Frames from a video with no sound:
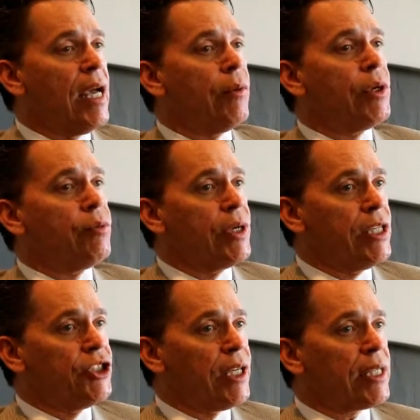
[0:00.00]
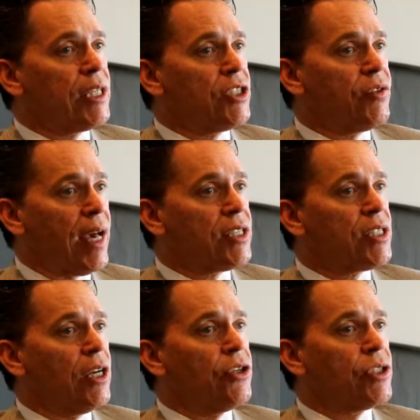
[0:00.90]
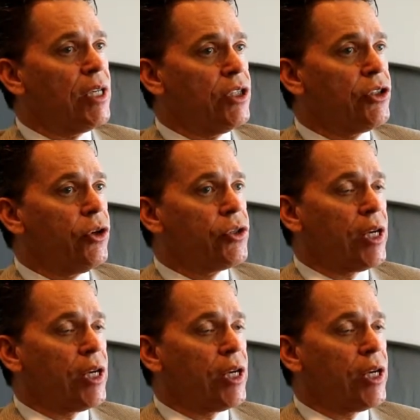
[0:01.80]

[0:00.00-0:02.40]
And we re-inject these fat cells into those